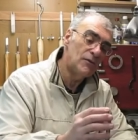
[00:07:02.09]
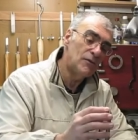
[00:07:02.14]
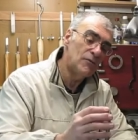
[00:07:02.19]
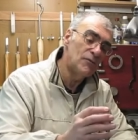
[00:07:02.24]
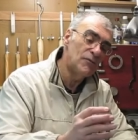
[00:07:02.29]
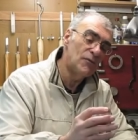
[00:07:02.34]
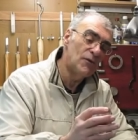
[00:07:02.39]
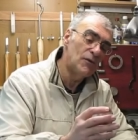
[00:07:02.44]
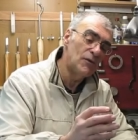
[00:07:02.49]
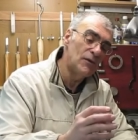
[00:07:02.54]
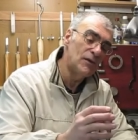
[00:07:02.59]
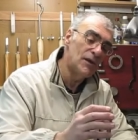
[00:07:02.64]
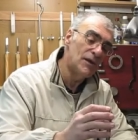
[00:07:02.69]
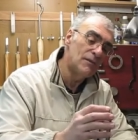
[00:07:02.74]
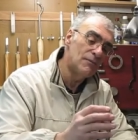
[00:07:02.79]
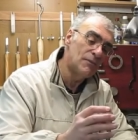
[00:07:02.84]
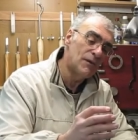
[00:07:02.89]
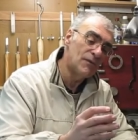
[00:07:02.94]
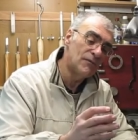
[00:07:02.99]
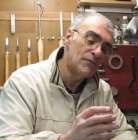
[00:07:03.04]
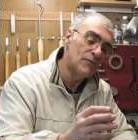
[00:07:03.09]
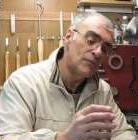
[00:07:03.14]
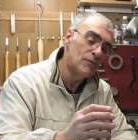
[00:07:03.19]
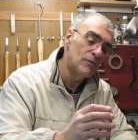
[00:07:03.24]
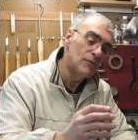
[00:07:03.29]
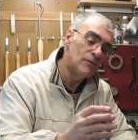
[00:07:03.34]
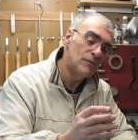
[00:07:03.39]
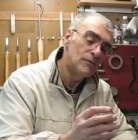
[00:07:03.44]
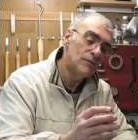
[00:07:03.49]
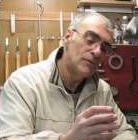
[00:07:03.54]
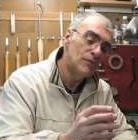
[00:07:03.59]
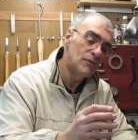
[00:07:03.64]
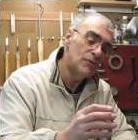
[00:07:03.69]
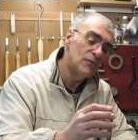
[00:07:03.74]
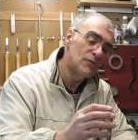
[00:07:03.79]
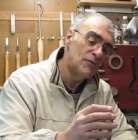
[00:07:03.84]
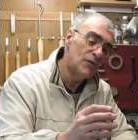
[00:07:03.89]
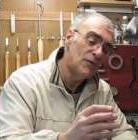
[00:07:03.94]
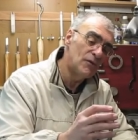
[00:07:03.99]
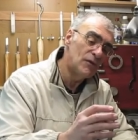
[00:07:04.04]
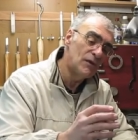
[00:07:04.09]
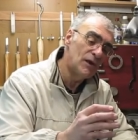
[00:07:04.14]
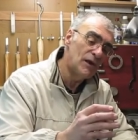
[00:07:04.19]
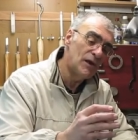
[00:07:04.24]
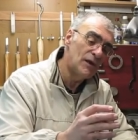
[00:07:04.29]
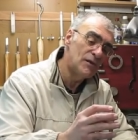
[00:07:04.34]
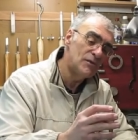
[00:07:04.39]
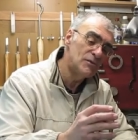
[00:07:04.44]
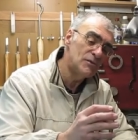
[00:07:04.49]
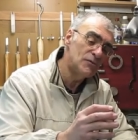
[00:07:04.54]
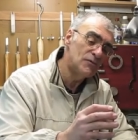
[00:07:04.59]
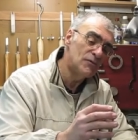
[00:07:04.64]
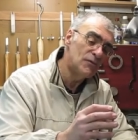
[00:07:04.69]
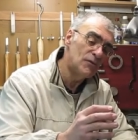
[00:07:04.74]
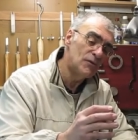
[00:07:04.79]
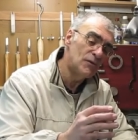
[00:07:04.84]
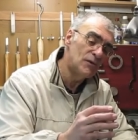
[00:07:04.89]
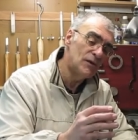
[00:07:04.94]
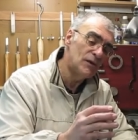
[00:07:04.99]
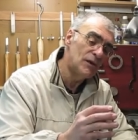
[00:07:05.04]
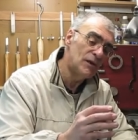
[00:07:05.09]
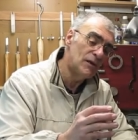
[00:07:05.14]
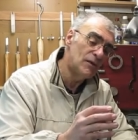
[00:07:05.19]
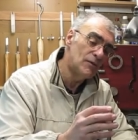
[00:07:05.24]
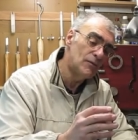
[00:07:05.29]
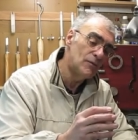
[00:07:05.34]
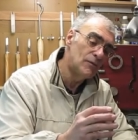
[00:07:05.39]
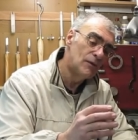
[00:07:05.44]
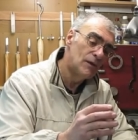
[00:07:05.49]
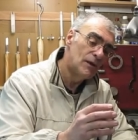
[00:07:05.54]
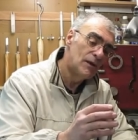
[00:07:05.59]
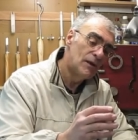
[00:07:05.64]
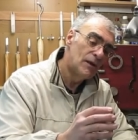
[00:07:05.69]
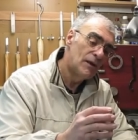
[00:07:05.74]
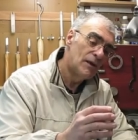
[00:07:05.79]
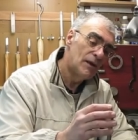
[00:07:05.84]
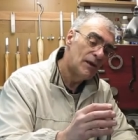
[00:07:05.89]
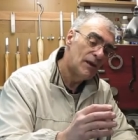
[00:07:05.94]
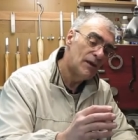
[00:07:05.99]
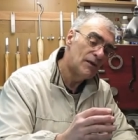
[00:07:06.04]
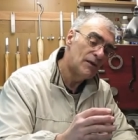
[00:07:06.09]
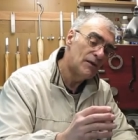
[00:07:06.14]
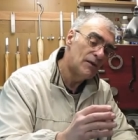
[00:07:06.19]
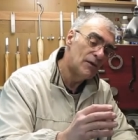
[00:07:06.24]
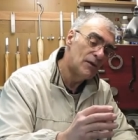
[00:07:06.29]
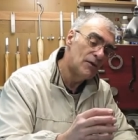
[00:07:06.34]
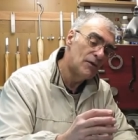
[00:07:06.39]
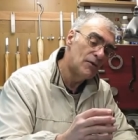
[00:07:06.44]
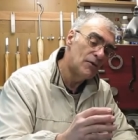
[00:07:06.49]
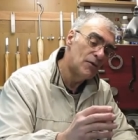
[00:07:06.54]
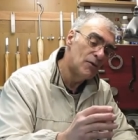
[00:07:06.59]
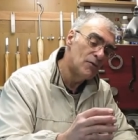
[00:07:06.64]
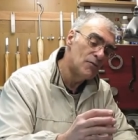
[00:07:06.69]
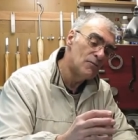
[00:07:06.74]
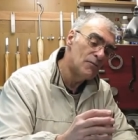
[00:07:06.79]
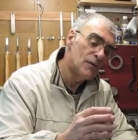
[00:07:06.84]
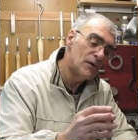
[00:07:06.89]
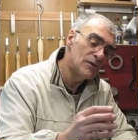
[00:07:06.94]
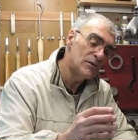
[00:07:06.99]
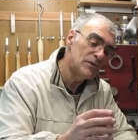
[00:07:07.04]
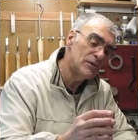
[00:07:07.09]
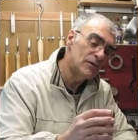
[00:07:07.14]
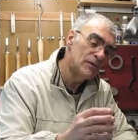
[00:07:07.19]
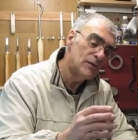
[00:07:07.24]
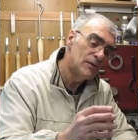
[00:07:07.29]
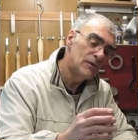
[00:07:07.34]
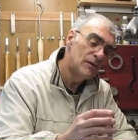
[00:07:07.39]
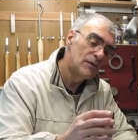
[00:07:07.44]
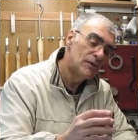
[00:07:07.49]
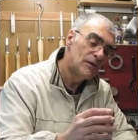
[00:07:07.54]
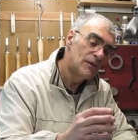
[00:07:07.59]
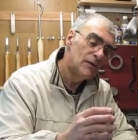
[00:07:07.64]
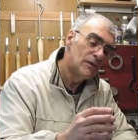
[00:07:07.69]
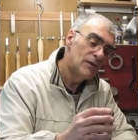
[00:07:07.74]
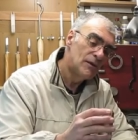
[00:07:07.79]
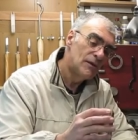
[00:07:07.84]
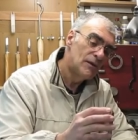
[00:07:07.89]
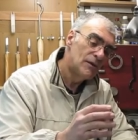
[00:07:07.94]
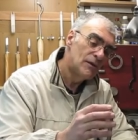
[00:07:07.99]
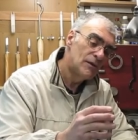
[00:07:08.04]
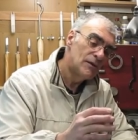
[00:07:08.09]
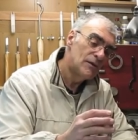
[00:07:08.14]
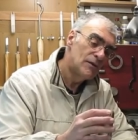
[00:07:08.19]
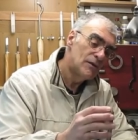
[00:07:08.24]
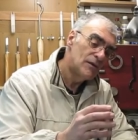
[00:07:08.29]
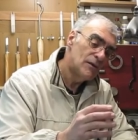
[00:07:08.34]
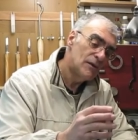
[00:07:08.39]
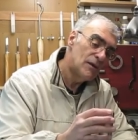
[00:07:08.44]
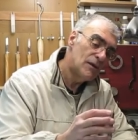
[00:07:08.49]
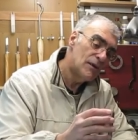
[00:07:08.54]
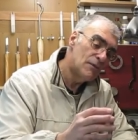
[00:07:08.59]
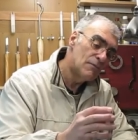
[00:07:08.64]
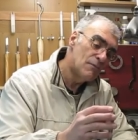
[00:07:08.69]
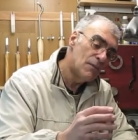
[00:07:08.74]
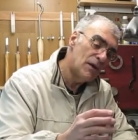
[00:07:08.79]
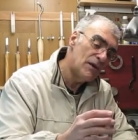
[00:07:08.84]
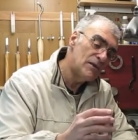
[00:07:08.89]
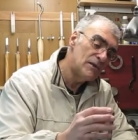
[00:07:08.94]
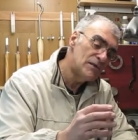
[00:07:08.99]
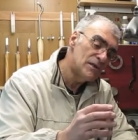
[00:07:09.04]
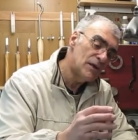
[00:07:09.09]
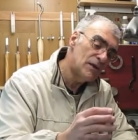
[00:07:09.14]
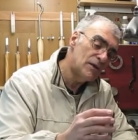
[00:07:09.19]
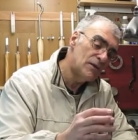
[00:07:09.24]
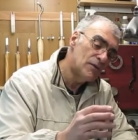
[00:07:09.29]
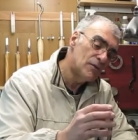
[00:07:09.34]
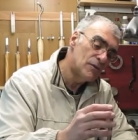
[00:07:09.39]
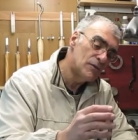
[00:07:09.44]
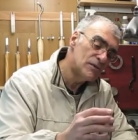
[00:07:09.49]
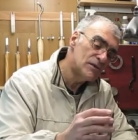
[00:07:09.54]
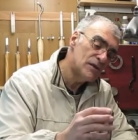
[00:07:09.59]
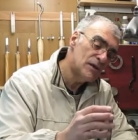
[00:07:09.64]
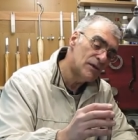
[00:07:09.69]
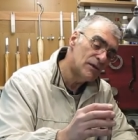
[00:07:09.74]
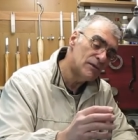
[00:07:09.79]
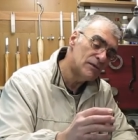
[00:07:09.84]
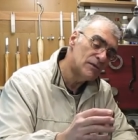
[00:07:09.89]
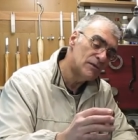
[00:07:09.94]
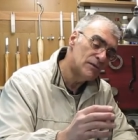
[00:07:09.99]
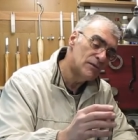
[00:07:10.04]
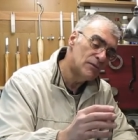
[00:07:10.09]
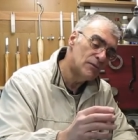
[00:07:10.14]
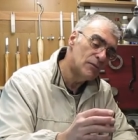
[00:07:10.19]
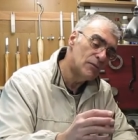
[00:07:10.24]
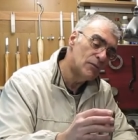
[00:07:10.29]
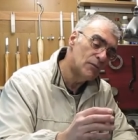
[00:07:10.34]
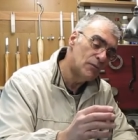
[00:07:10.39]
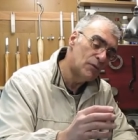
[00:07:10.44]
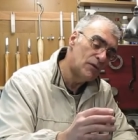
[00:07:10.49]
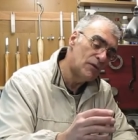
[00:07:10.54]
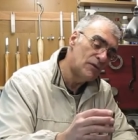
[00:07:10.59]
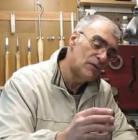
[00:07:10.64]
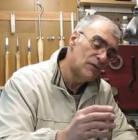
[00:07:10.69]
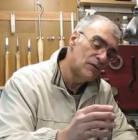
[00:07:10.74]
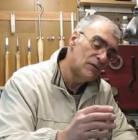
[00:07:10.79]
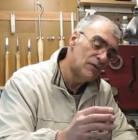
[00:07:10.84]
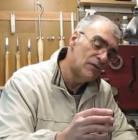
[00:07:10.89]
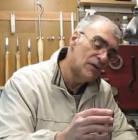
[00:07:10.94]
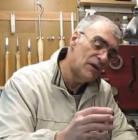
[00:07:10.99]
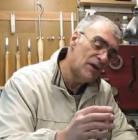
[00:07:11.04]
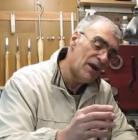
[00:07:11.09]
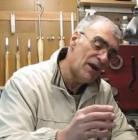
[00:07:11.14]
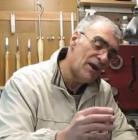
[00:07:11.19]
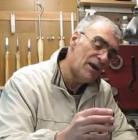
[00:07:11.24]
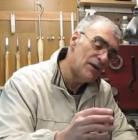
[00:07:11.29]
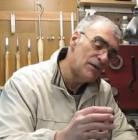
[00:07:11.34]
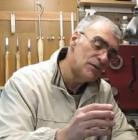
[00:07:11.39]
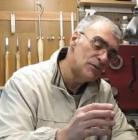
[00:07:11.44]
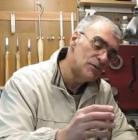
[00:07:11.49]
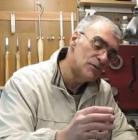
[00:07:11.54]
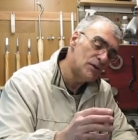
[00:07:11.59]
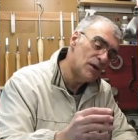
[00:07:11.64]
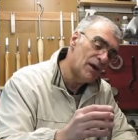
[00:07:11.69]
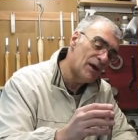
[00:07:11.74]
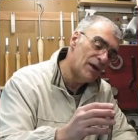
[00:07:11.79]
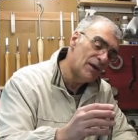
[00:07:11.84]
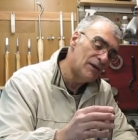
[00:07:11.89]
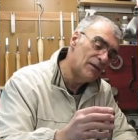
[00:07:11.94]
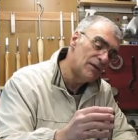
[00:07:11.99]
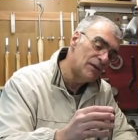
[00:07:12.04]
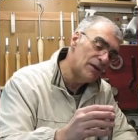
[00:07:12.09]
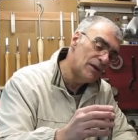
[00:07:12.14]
you find that bevel or you find the edge, you find the heel. And no pressure, maintain contact with the edge and the